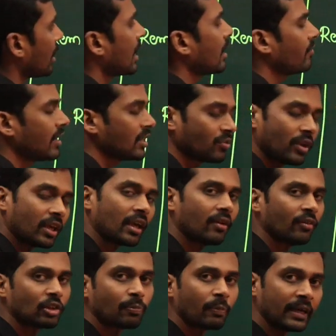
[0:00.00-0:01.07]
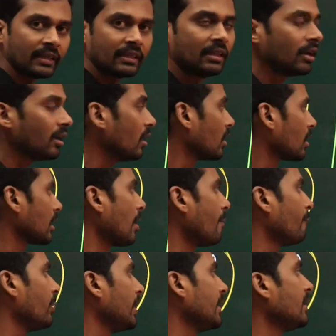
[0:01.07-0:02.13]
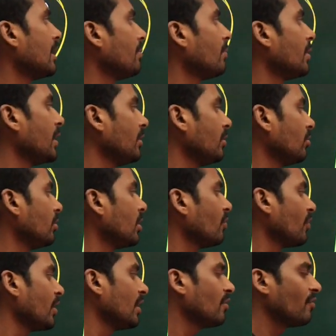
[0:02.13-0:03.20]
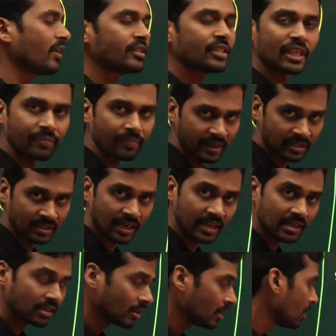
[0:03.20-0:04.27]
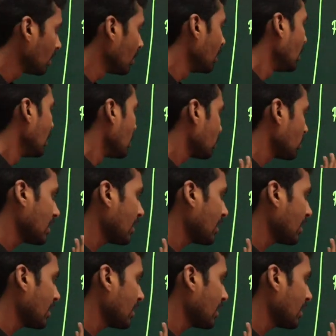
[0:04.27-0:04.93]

likewise we can split the complete number into different segments, right? So